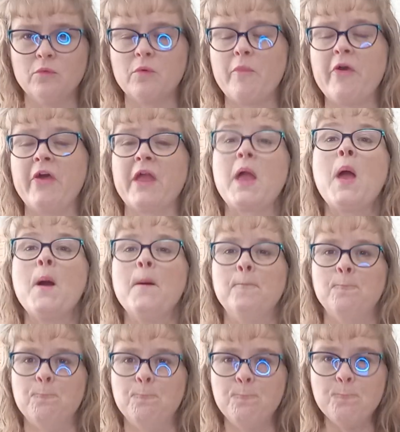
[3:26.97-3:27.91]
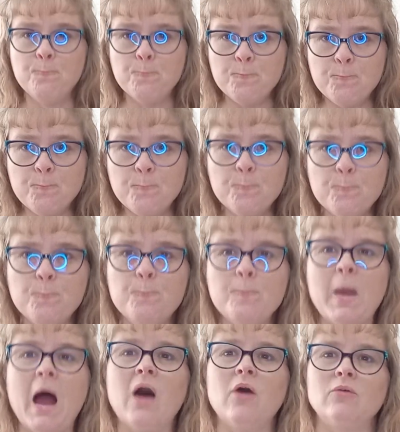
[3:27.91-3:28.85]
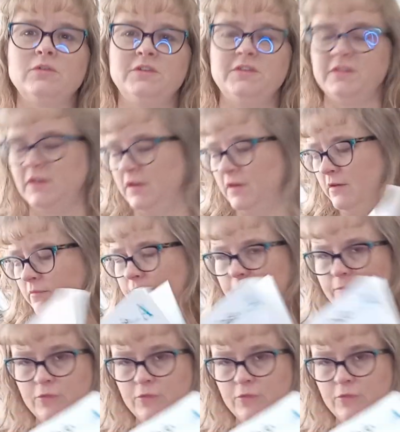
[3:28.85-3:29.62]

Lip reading: We'll be like, mountain.